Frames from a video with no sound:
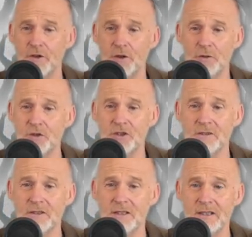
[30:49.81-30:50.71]

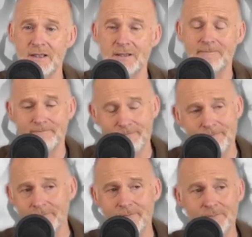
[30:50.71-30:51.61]
folks,
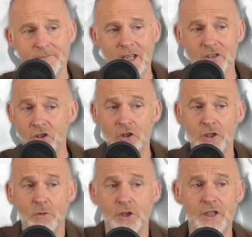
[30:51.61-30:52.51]
it's not
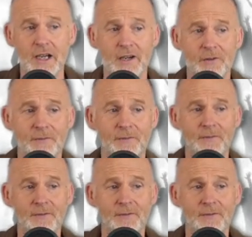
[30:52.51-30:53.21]
going to work out.